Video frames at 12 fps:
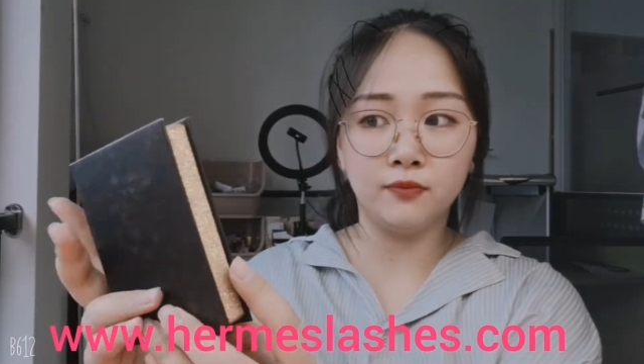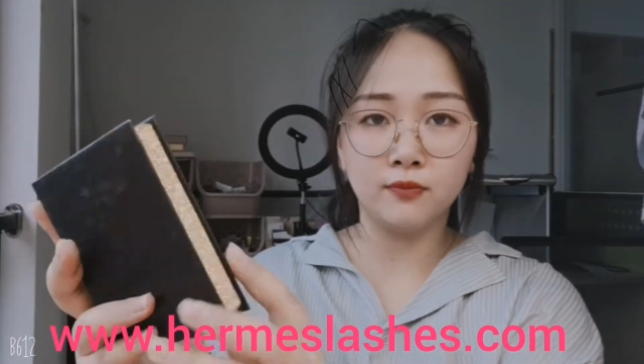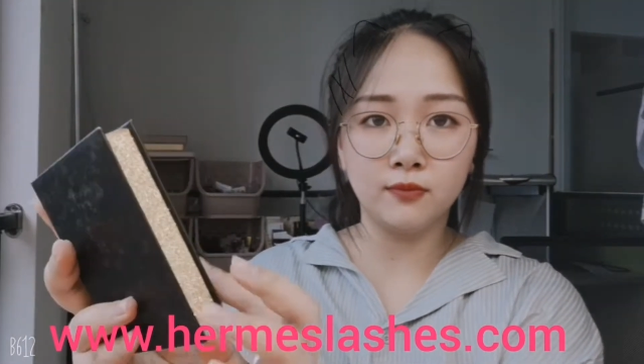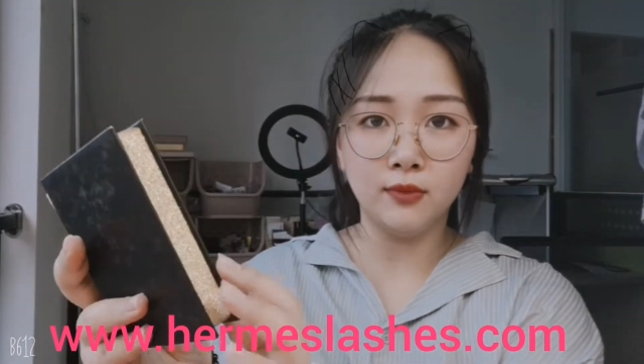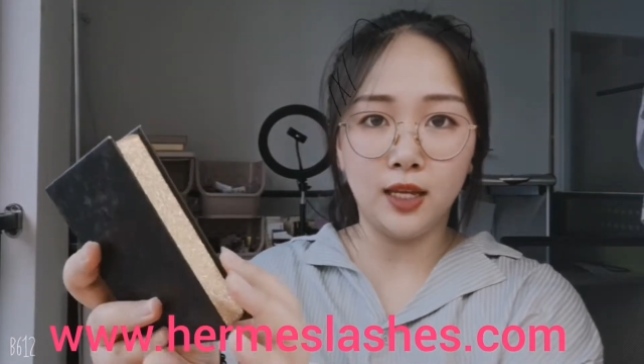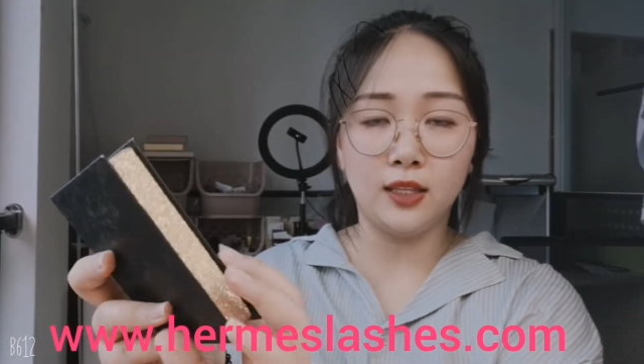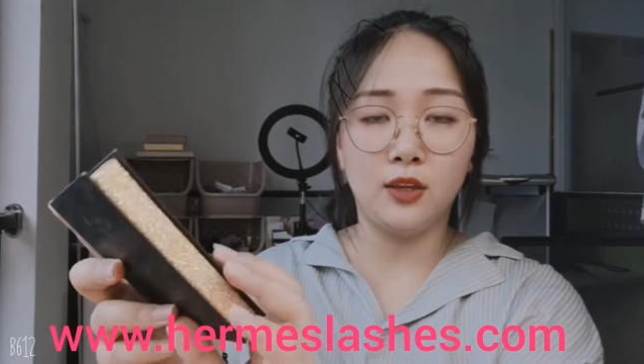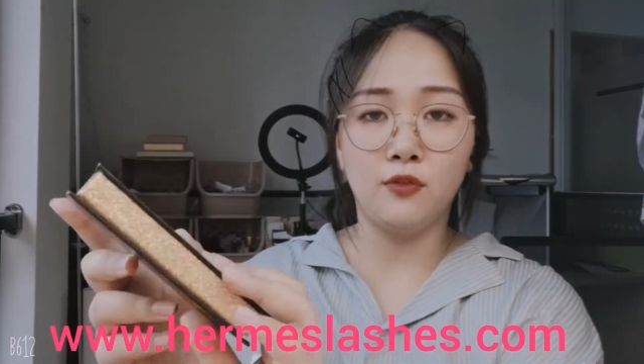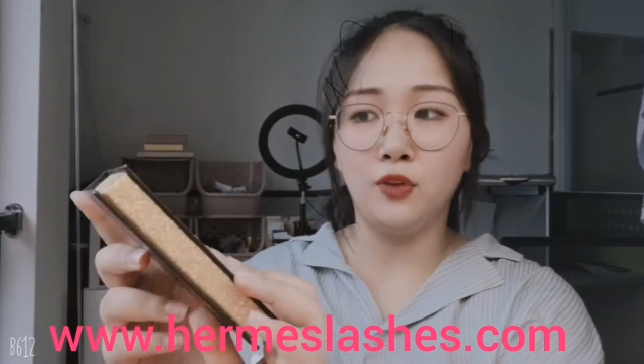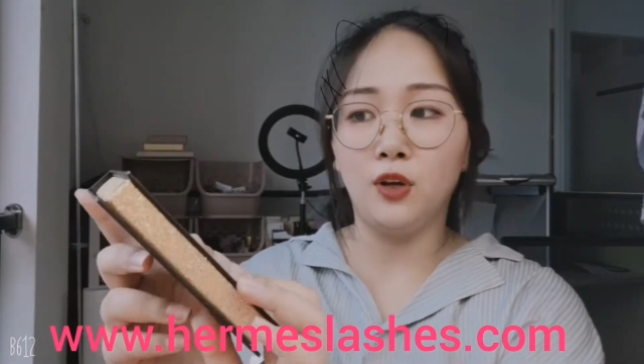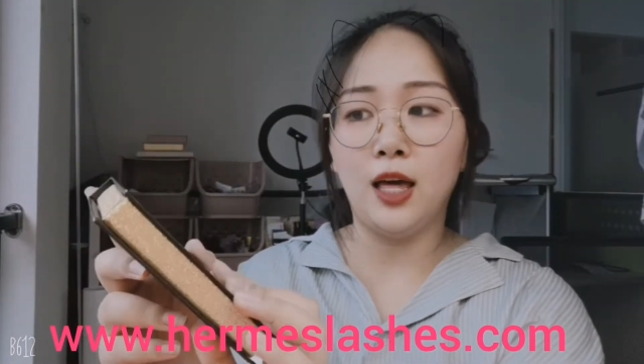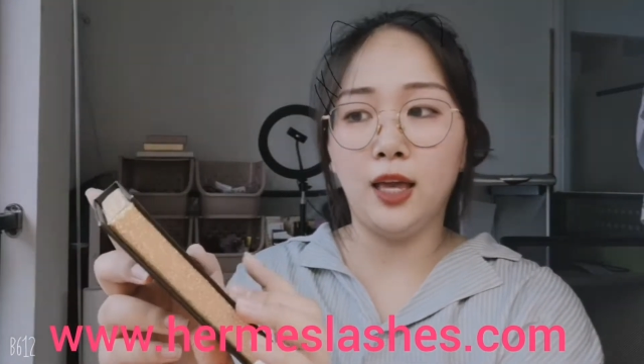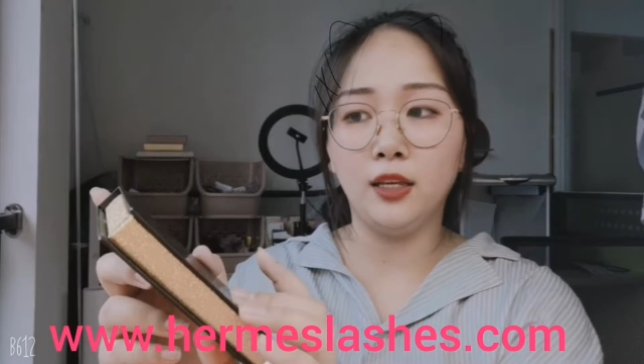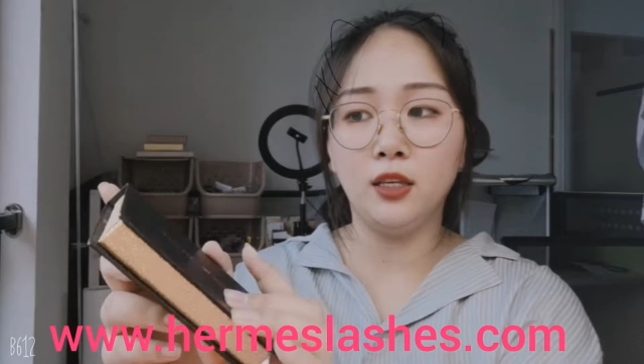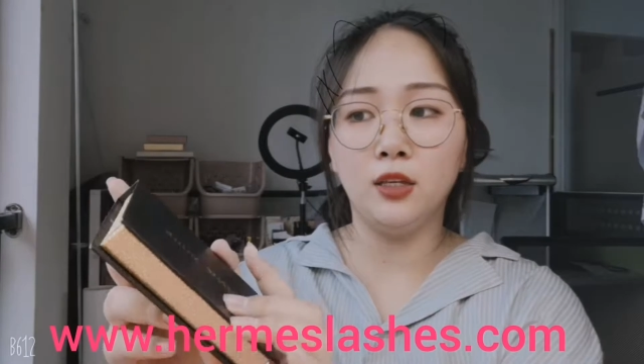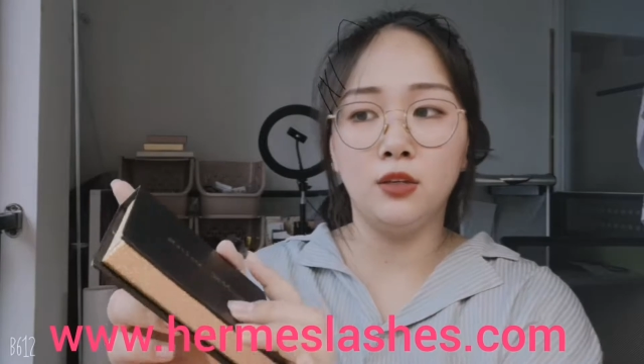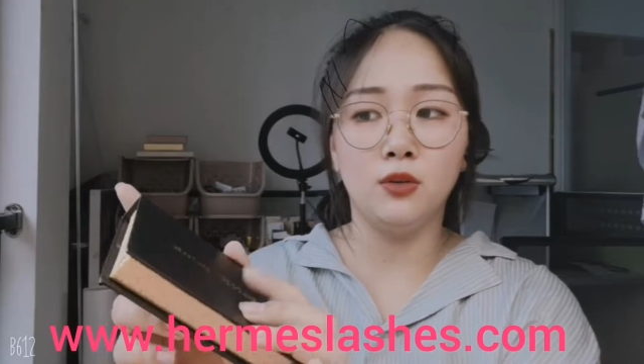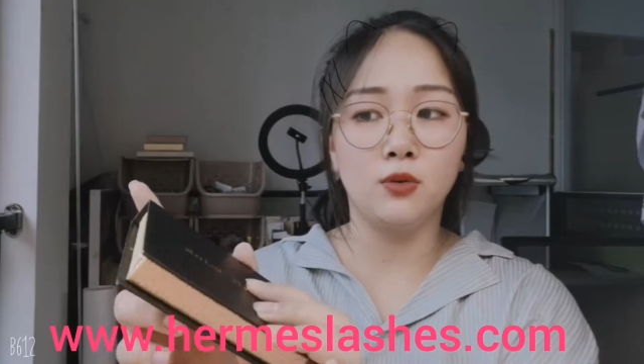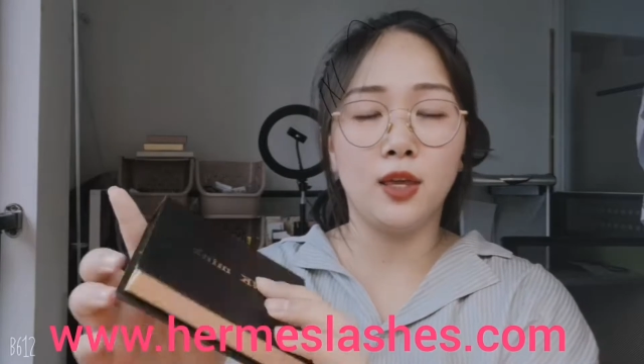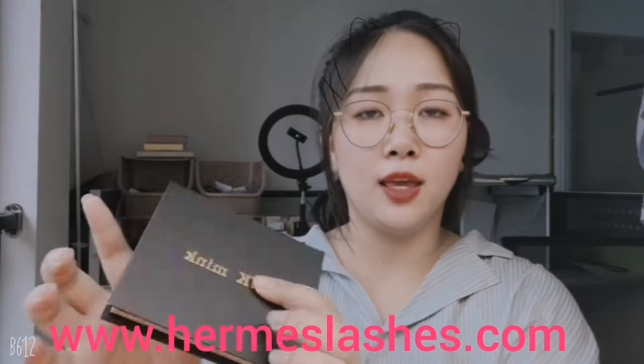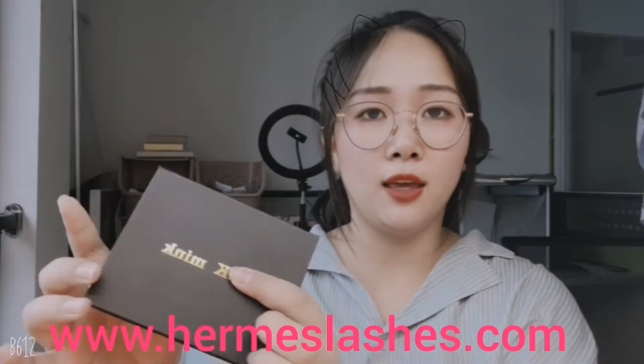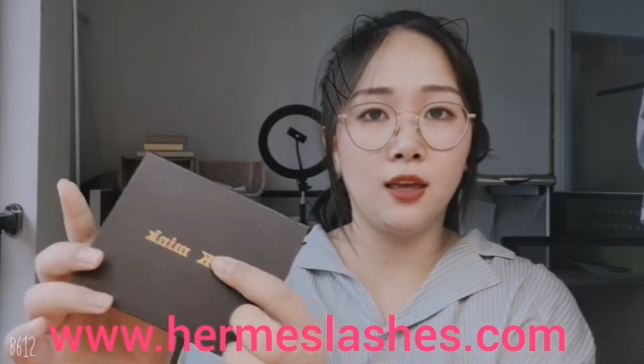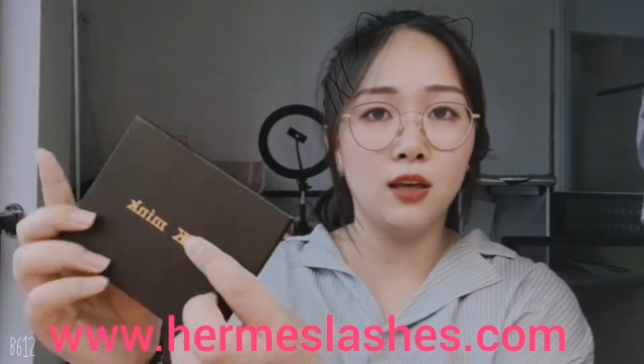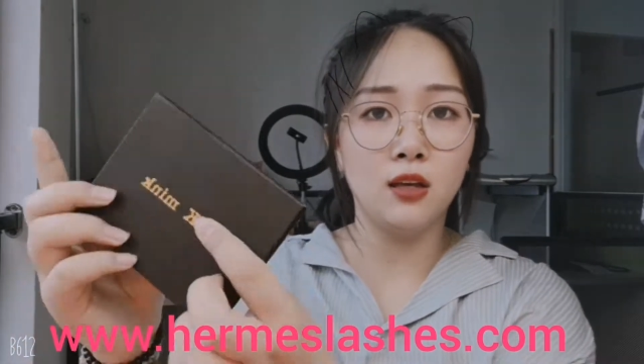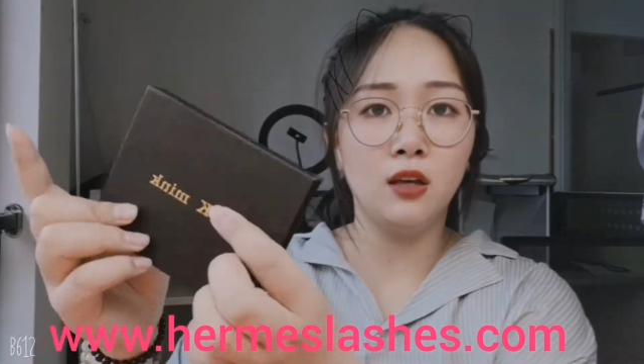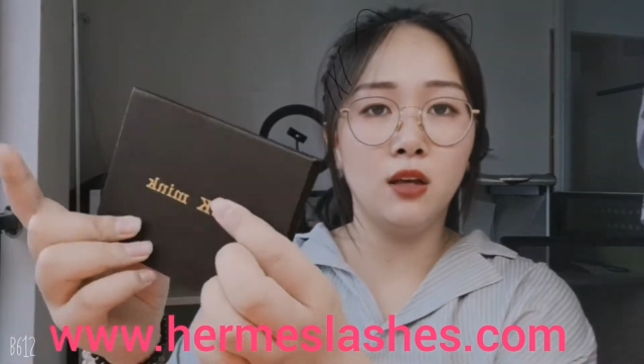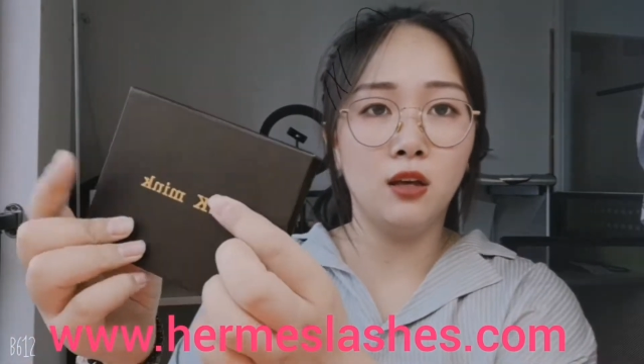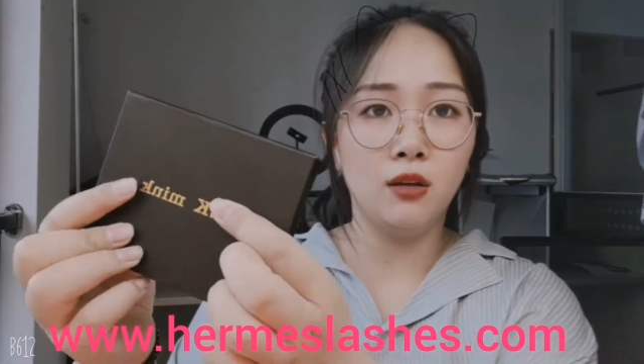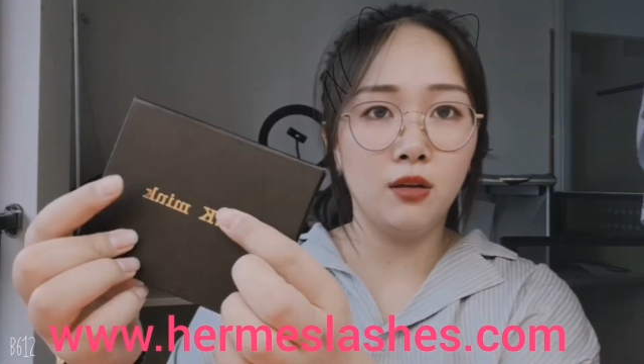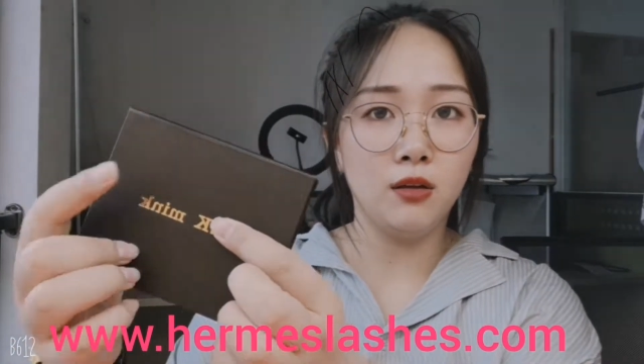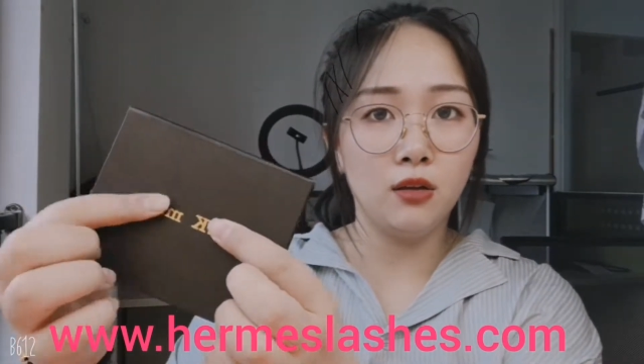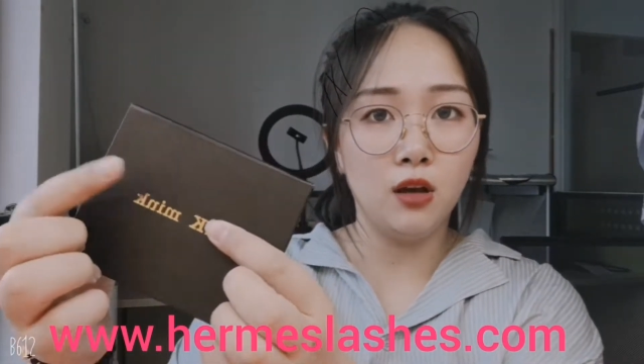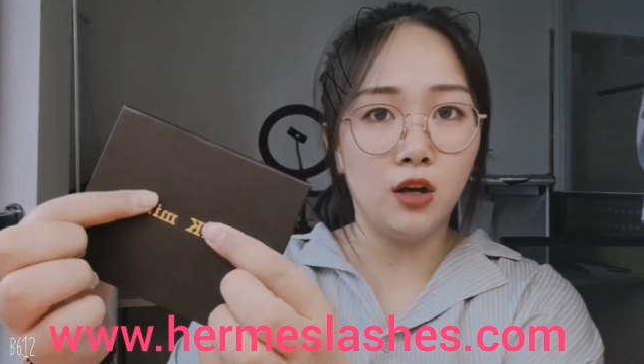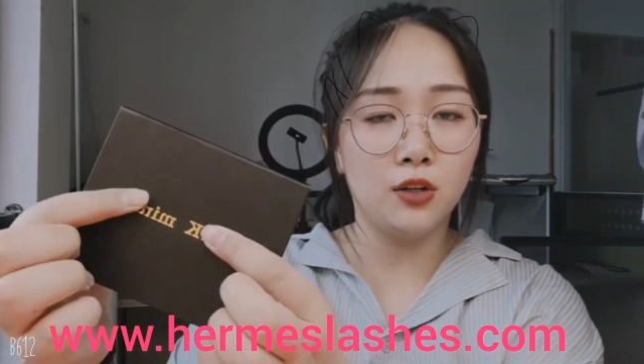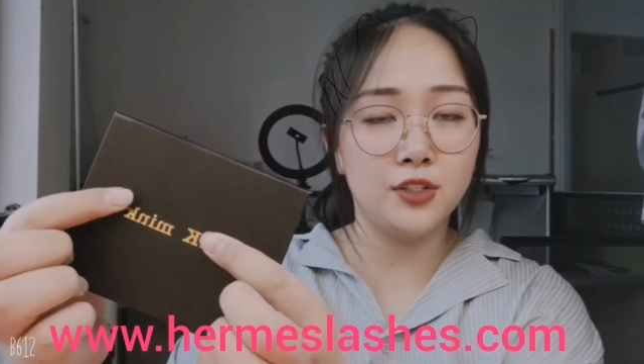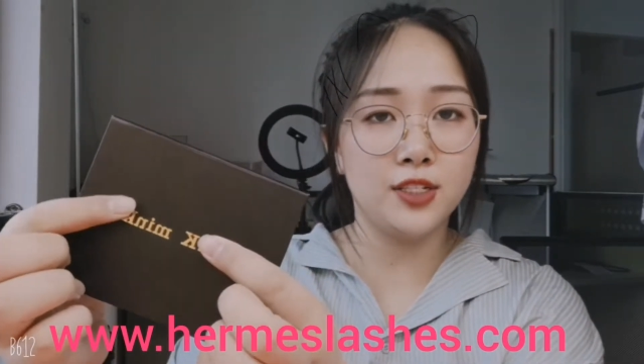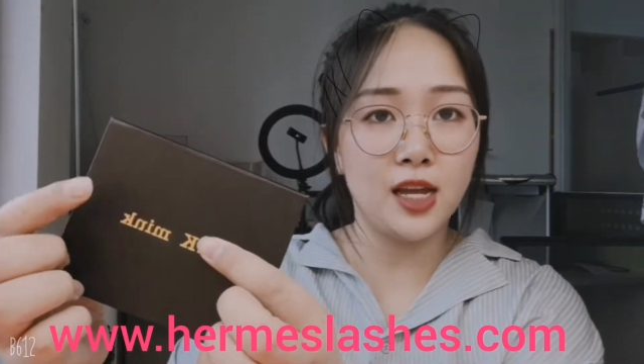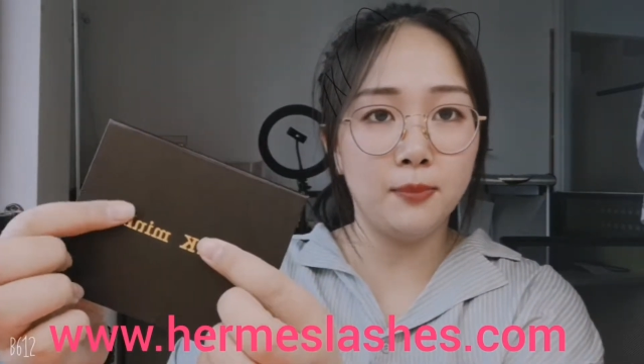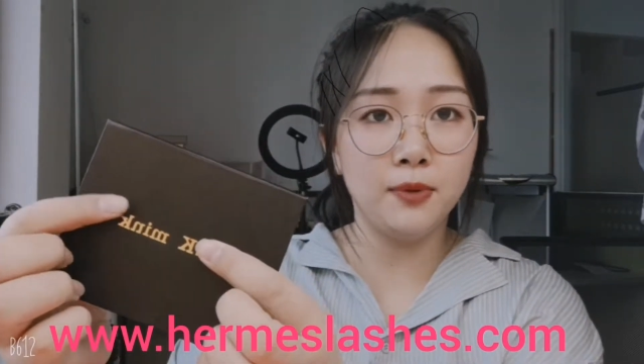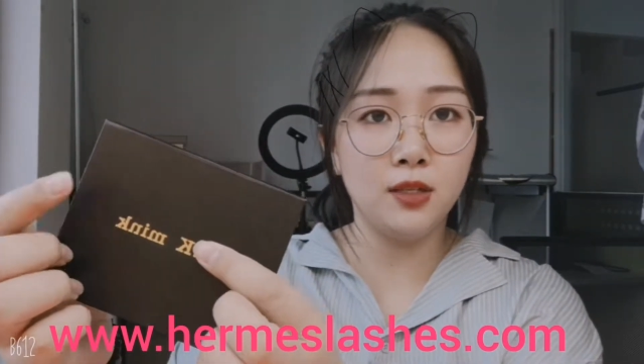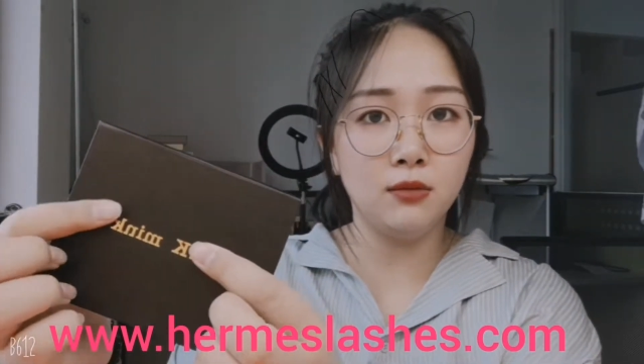And if you like, you can hot stamping